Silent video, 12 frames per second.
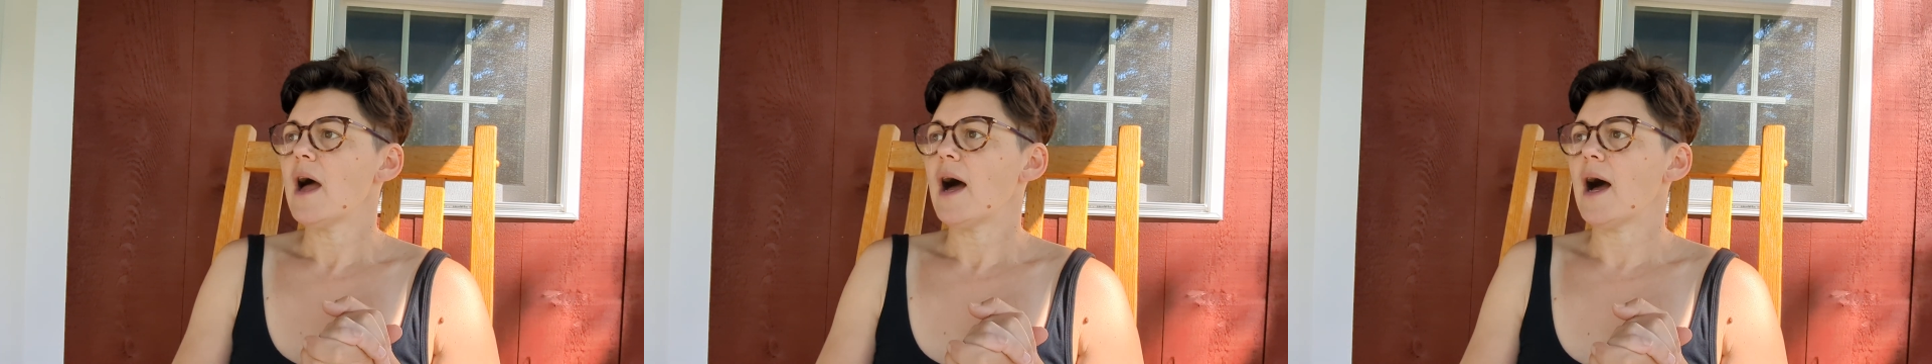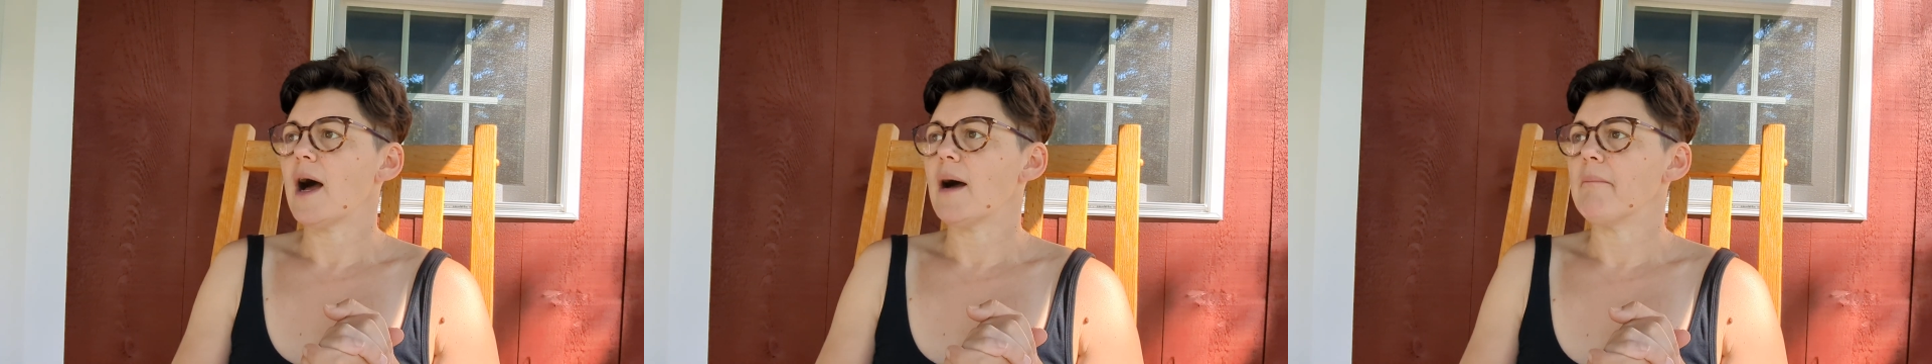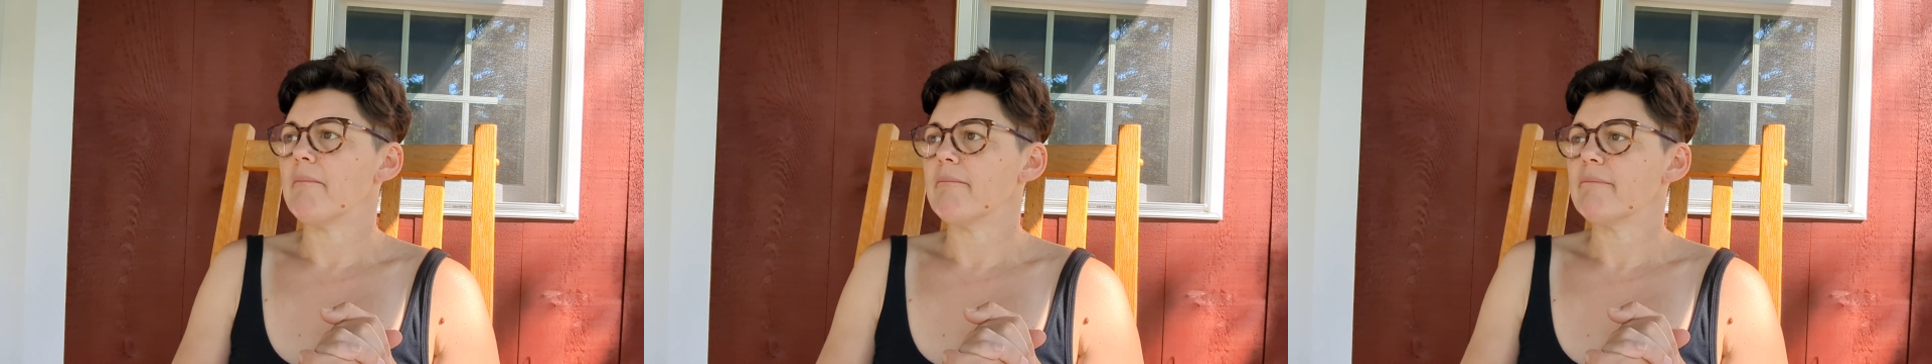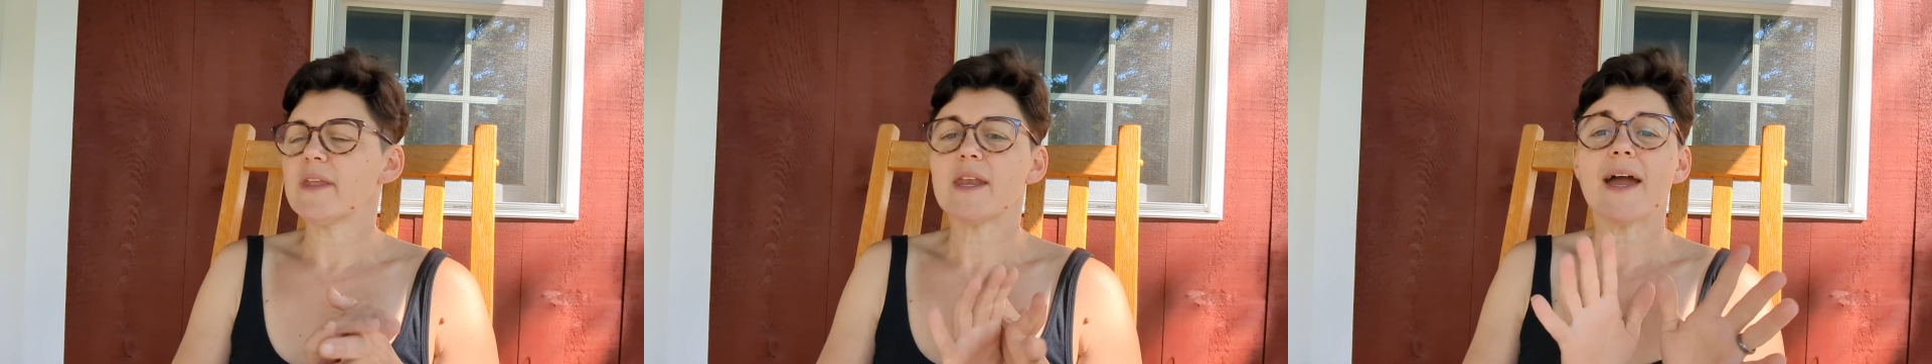
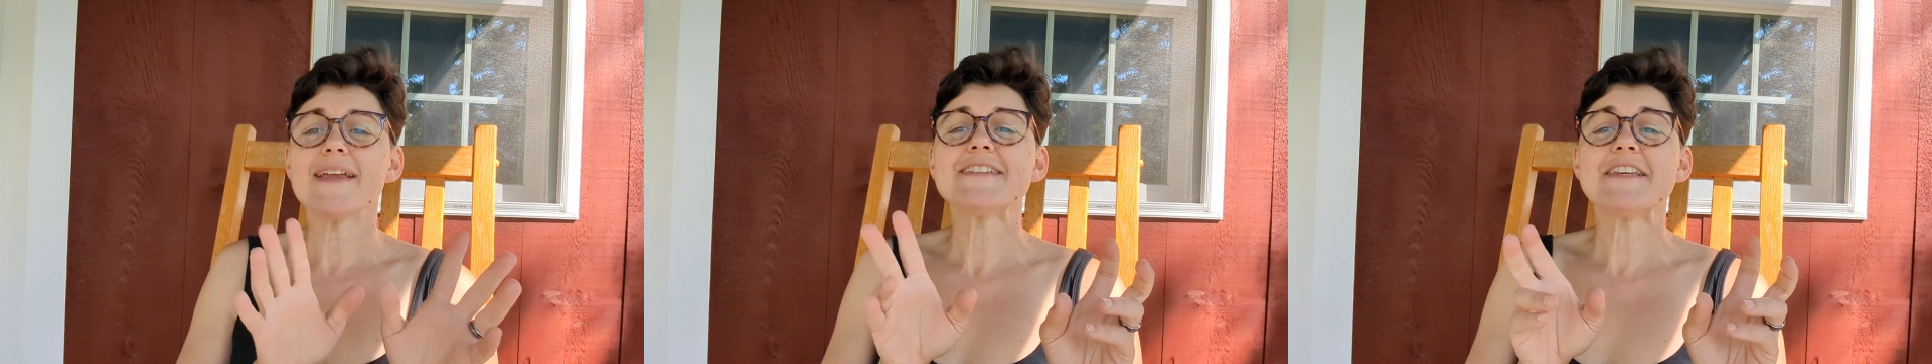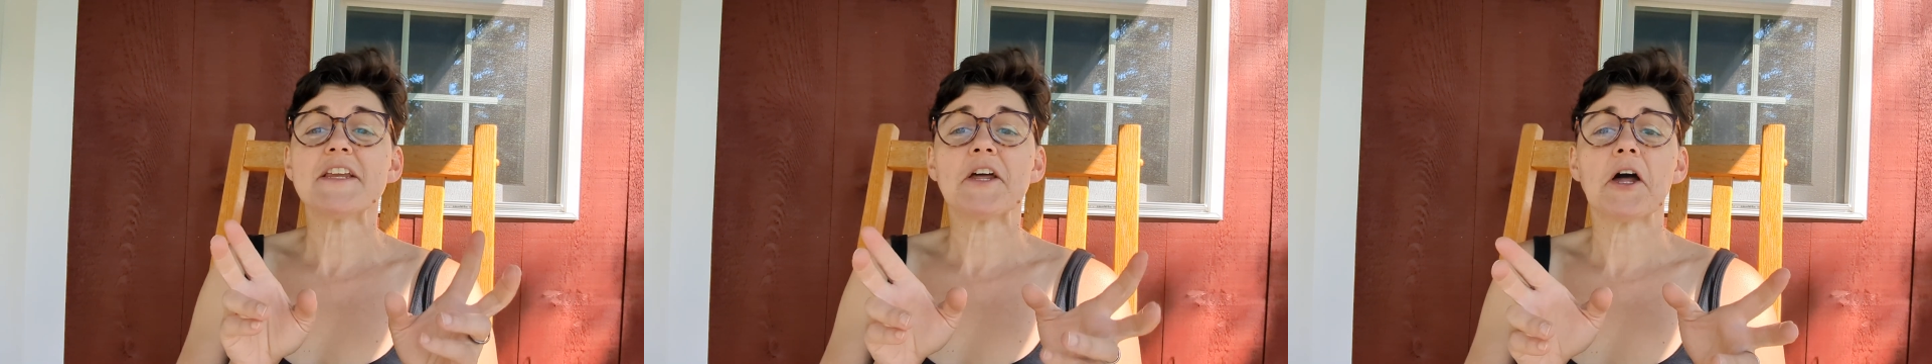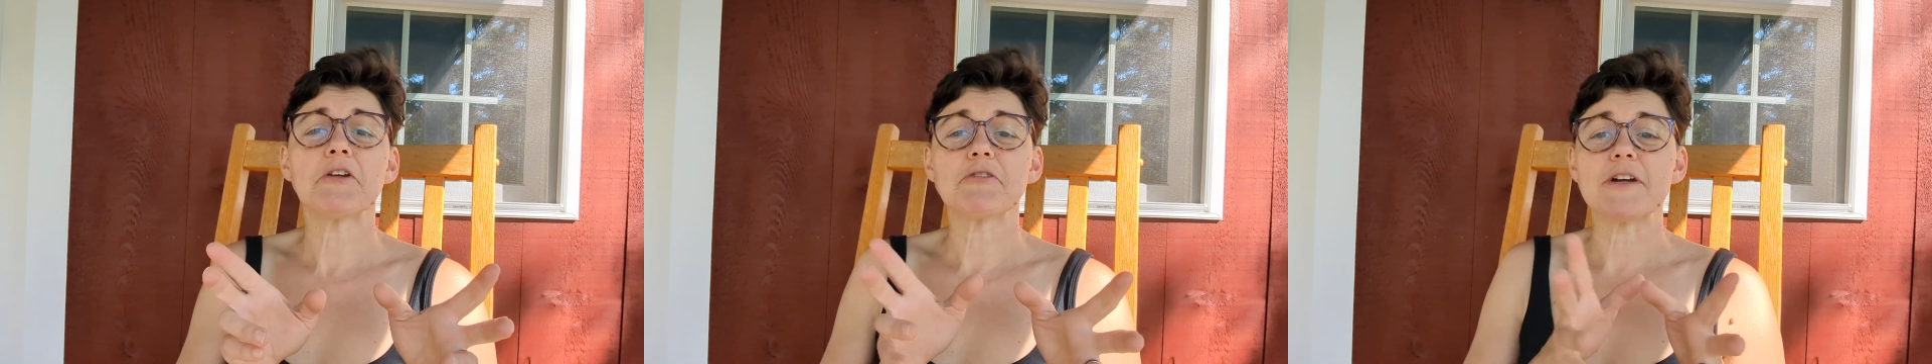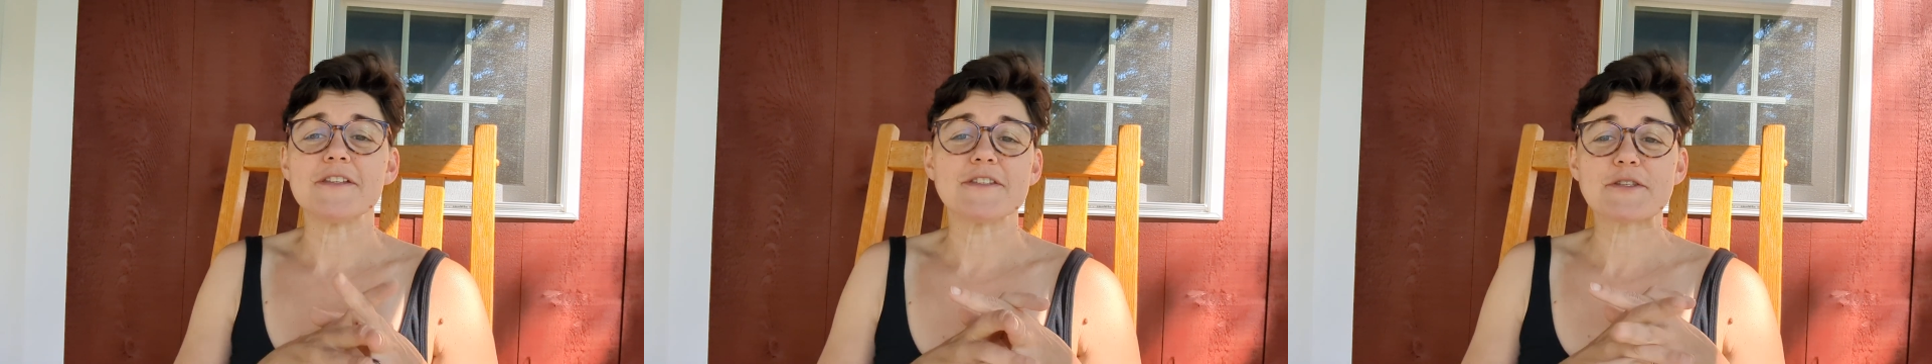the
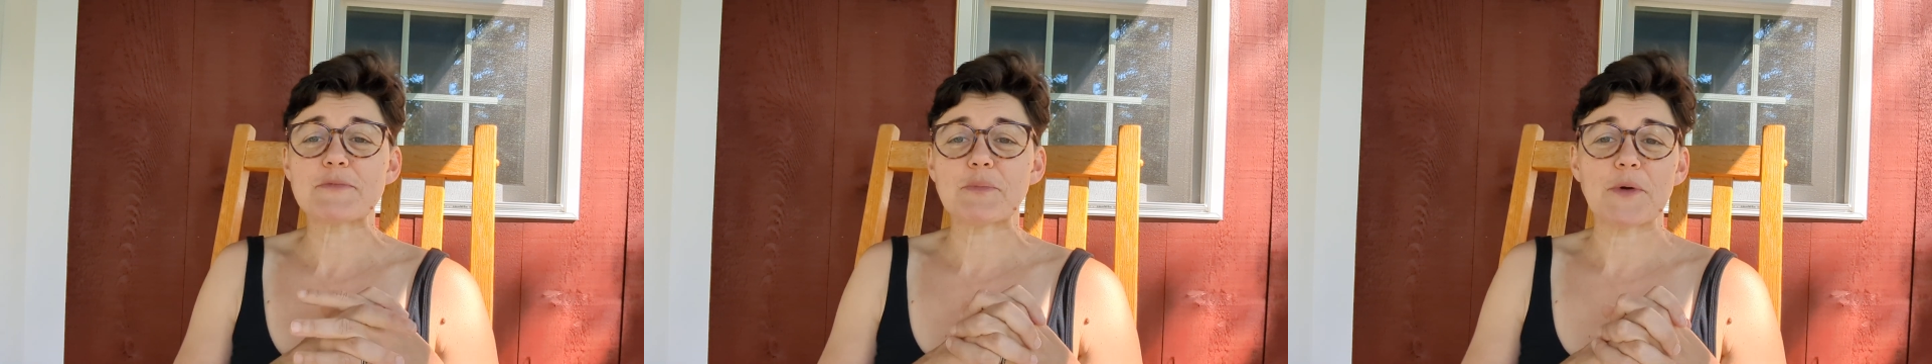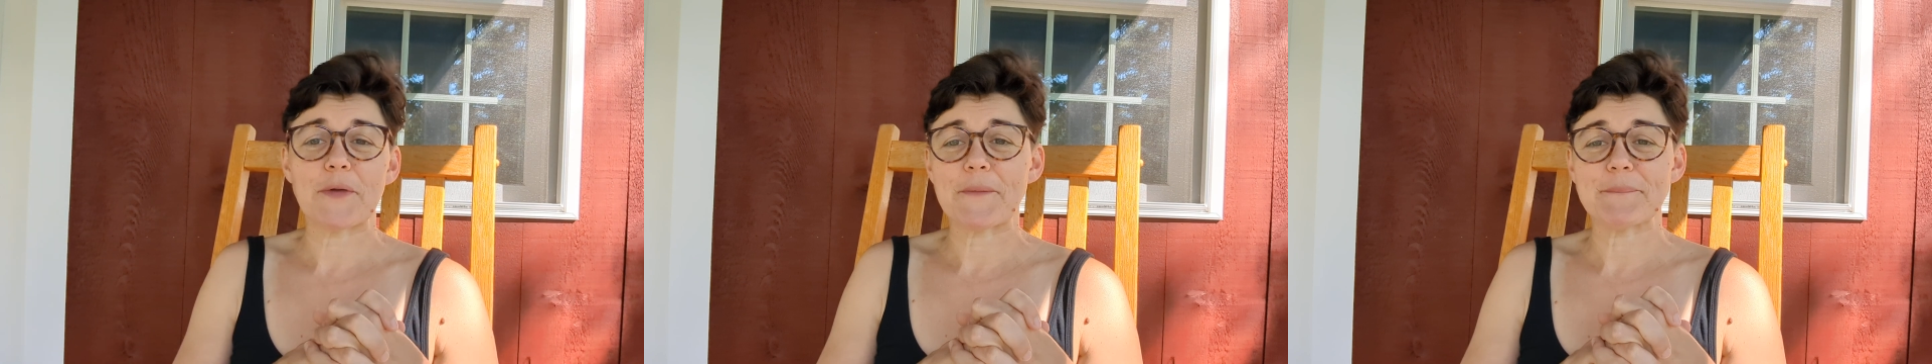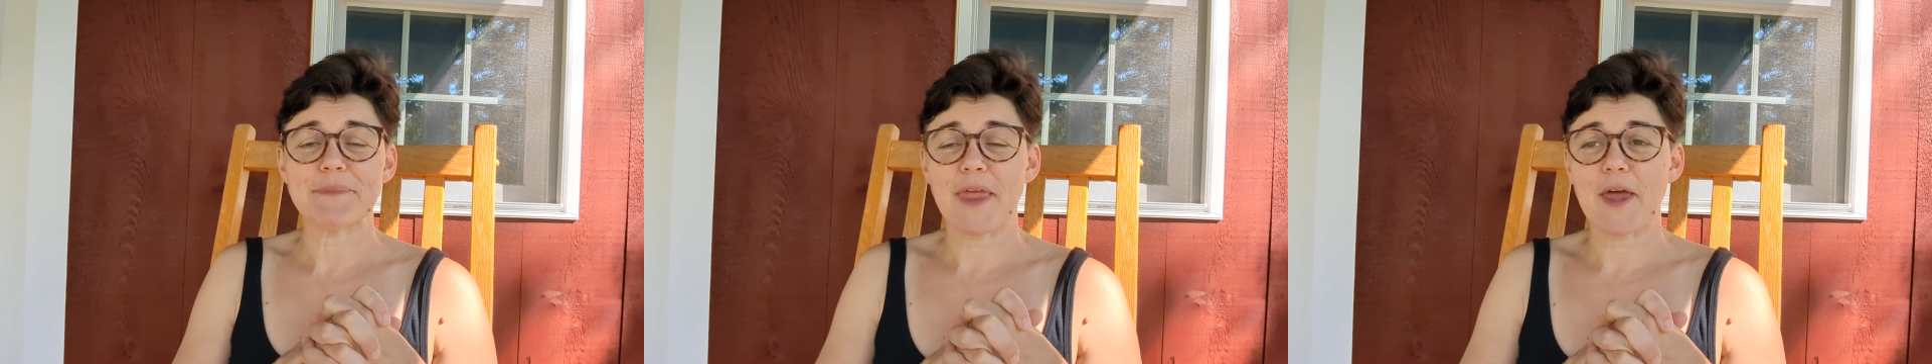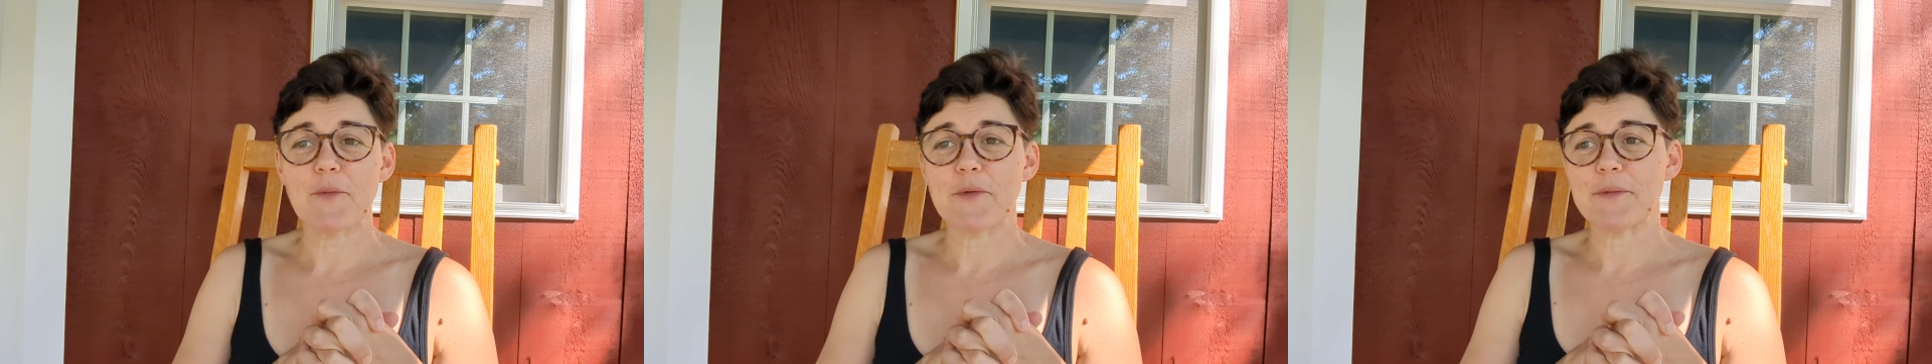1900s,
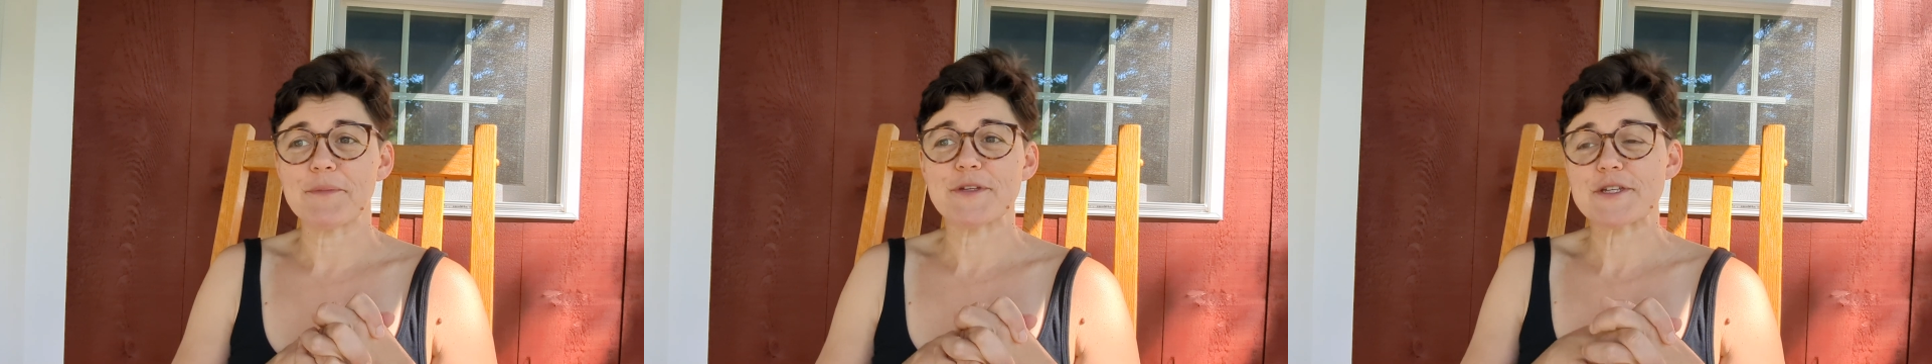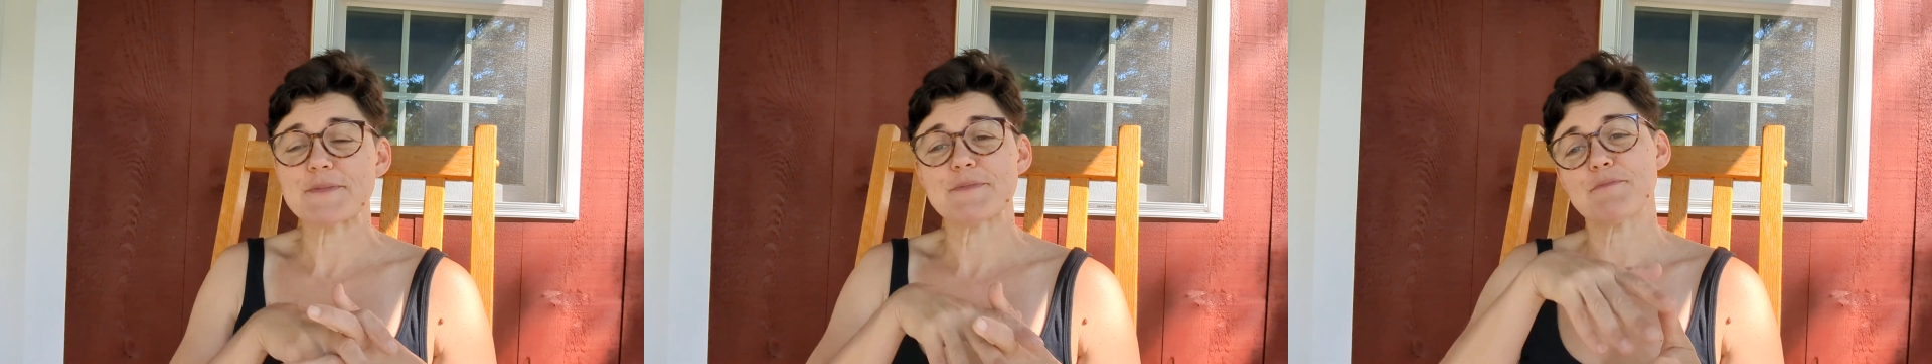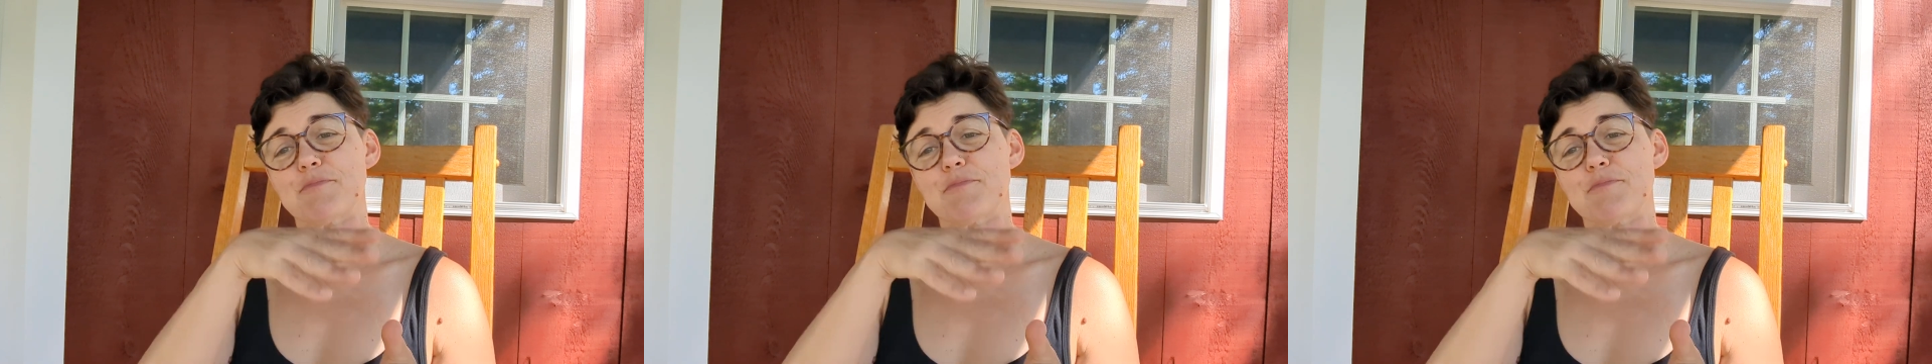we'll just